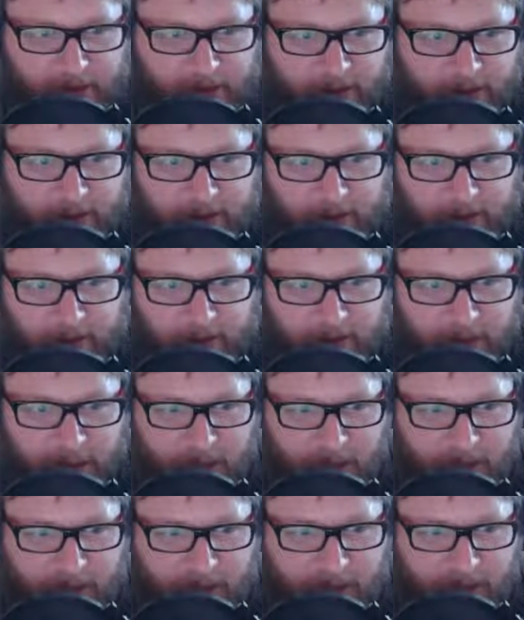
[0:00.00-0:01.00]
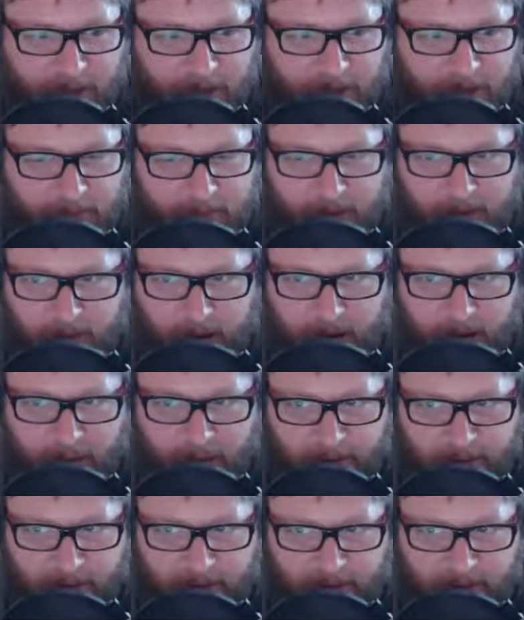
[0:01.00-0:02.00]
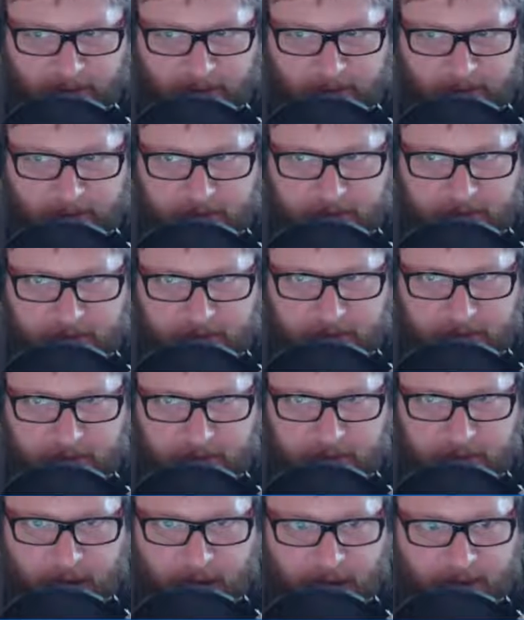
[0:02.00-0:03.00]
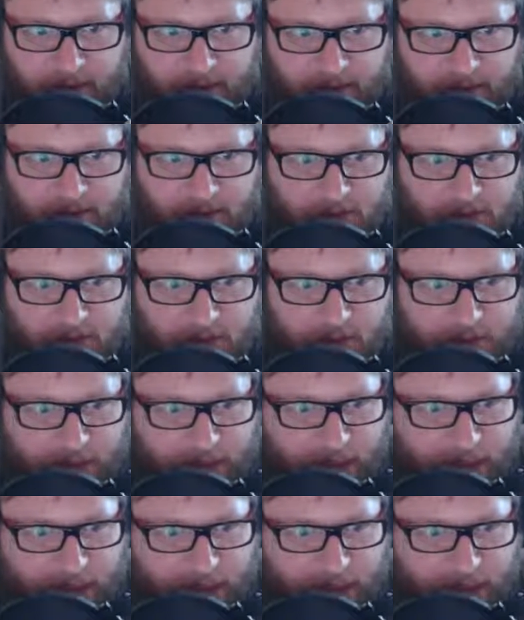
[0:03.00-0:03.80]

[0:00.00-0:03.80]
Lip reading: listing people, or like it was like quit shortly